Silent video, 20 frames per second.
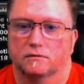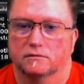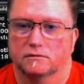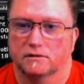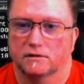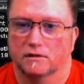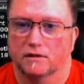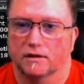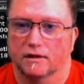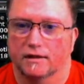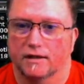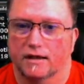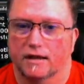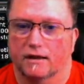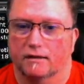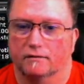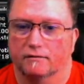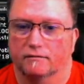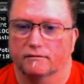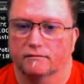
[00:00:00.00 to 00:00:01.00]
Hey, look at
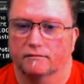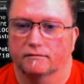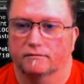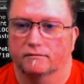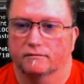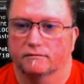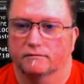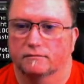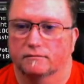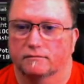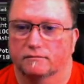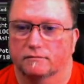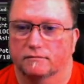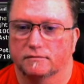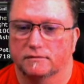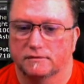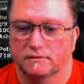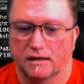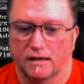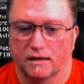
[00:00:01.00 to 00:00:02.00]
that.
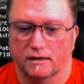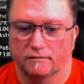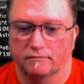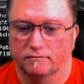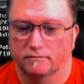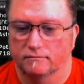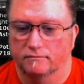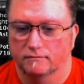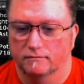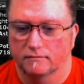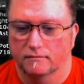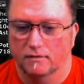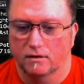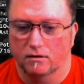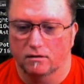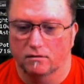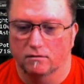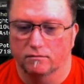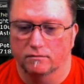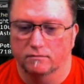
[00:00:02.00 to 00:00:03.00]
Dead.
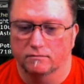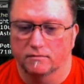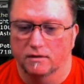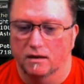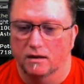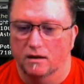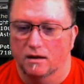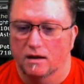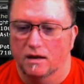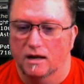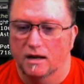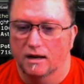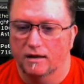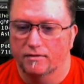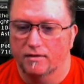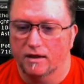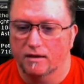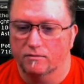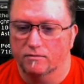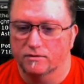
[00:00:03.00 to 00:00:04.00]
All of them.
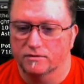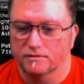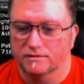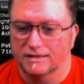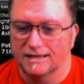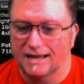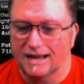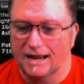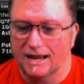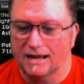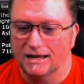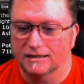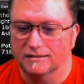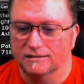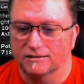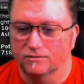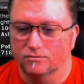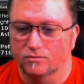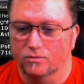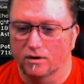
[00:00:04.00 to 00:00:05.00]
And that was the
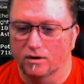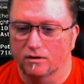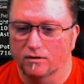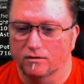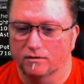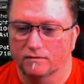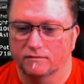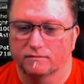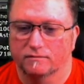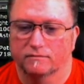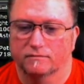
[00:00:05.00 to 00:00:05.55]
acid well.